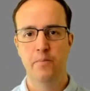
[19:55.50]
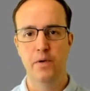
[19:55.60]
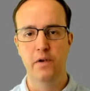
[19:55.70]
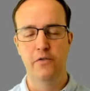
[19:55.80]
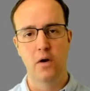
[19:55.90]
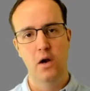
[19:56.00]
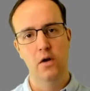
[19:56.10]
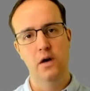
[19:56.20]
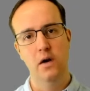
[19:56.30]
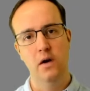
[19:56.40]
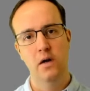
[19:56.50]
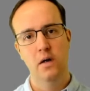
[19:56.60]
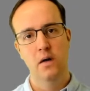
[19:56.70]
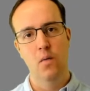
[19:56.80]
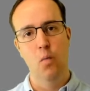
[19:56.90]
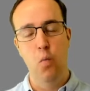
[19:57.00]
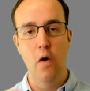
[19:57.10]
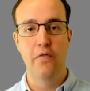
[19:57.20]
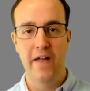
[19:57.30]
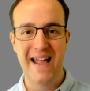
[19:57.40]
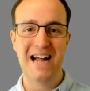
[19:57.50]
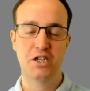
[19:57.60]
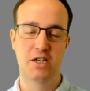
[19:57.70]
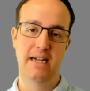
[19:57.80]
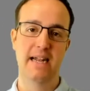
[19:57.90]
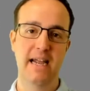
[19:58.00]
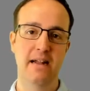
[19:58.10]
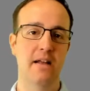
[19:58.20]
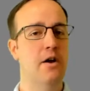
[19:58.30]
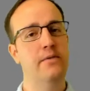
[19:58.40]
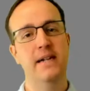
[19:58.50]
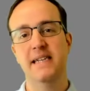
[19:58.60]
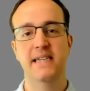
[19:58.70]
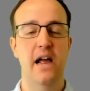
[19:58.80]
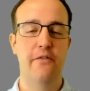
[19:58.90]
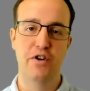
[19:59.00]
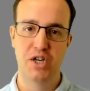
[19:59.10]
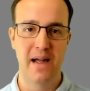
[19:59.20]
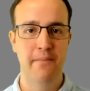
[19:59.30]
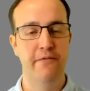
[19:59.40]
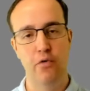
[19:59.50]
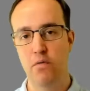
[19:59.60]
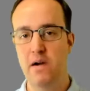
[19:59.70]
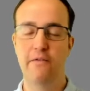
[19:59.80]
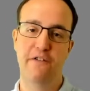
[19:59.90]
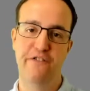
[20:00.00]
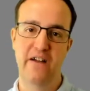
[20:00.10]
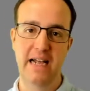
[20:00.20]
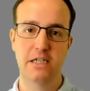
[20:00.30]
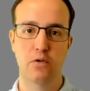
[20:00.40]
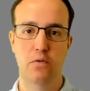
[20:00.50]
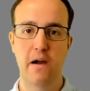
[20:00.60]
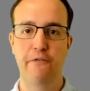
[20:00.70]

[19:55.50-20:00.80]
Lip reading: But you've got to look at what they actually need. They don't need to see every chamfer or every fillet or